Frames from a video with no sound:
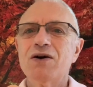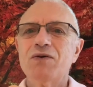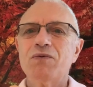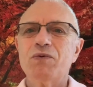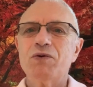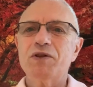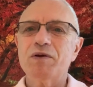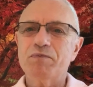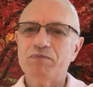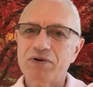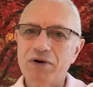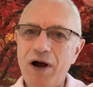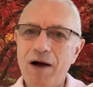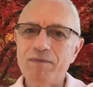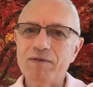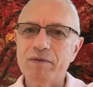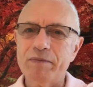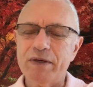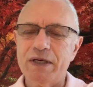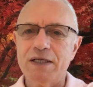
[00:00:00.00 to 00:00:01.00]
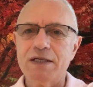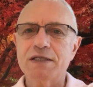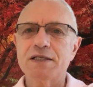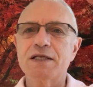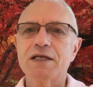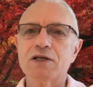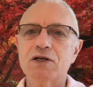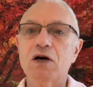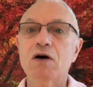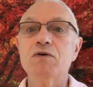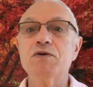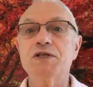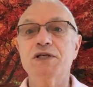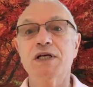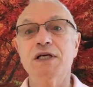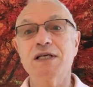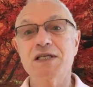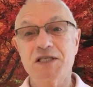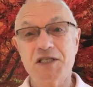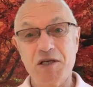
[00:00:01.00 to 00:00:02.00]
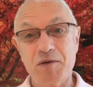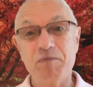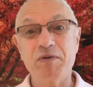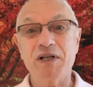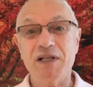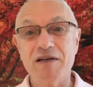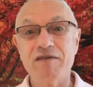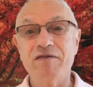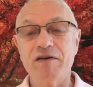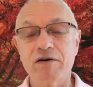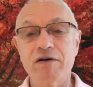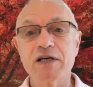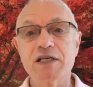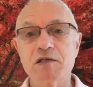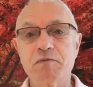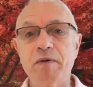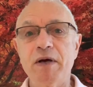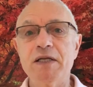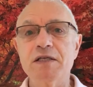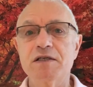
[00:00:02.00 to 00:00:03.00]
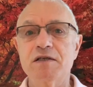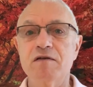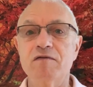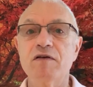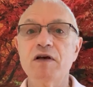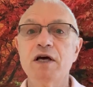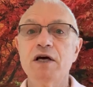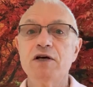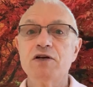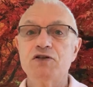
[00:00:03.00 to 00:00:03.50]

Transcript: Well, the problem is that coaching is typically very expensive.